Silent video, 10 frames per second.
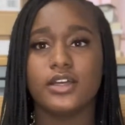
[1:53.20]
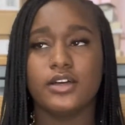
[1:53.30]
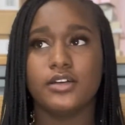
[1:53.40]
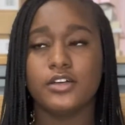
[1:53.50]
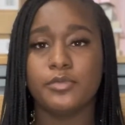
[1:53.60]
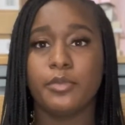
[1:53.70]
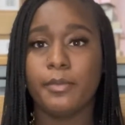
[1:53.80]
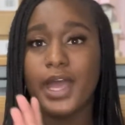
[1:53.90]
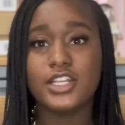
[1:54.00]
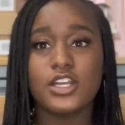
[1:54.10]

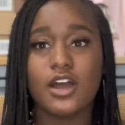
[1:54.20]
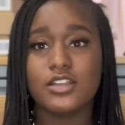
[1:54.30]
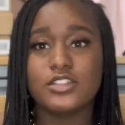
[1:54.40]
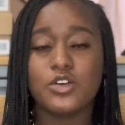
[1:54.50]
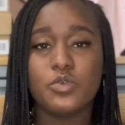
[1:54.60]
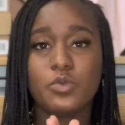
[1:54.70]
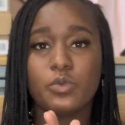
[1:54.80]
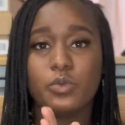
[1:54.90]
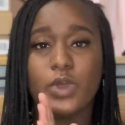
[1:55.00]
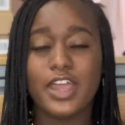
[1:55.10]
mind y'all, also
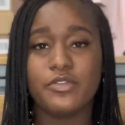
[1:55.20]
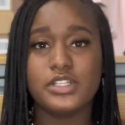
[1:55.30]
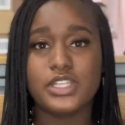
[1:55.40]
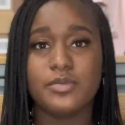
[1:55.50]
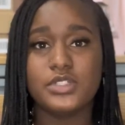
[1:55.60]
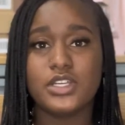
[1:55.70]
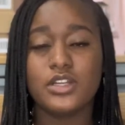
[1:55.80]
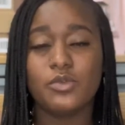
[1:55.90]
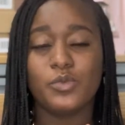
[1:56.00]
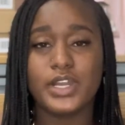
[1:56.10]
at
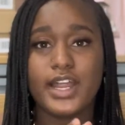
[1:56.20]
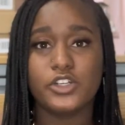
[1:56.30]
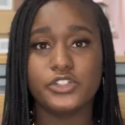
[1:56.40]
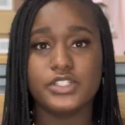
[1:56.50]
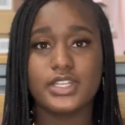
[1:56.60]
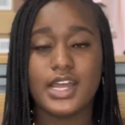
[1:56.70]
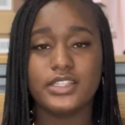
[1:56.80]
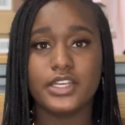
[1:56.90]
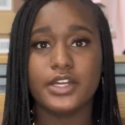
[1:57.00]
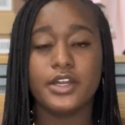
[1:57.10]
reception, when our drills
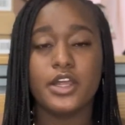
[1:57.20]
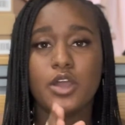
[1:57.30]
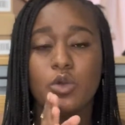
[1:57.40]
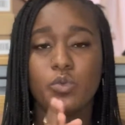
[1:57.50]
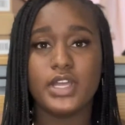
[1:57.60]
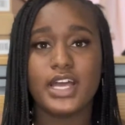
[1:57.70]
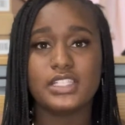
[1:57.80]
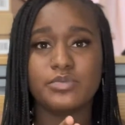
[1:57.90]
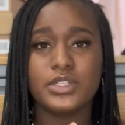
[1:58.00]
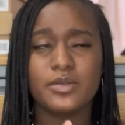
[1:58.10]
got there, we got
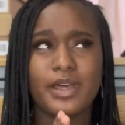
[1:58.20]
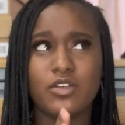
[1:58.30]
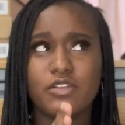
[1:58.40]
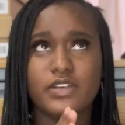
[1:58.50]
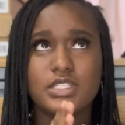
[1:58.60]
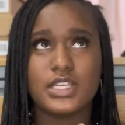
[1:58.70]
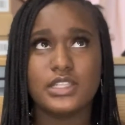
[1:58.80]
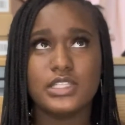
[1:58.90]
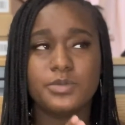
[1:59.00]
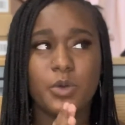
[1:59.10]
split up. I don't know if I said
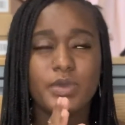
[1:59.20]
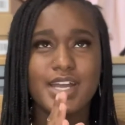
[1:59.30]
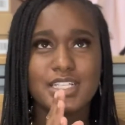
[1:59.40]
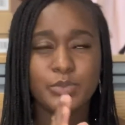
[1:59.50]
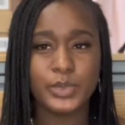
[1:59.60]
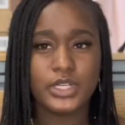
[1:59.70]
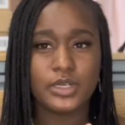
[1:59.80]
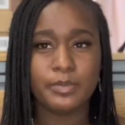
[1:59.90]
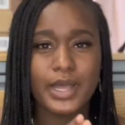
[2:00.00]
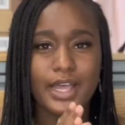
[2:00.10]
this, but we got split
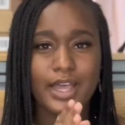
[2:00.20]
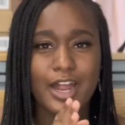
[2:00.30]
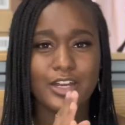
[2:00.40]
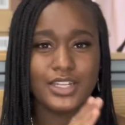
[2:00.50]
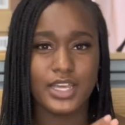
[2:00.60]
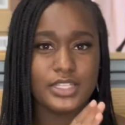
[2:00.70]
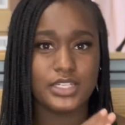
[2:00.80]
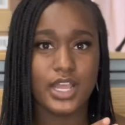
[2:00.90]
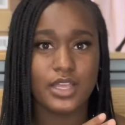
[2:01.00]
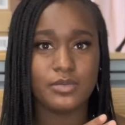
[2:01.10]
up by our last
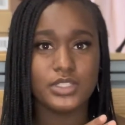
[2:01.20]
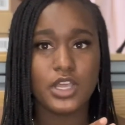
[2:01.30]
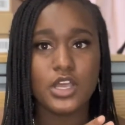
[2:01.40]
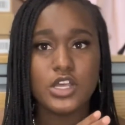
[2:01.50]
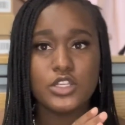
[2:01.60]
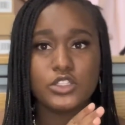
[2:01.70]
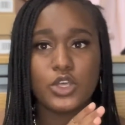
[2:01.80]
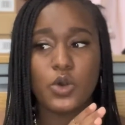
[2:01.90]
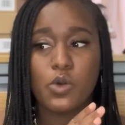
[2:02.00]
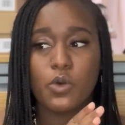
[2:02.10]
names.
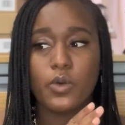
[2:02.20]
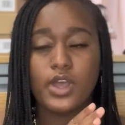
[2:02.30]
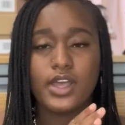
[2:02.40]
So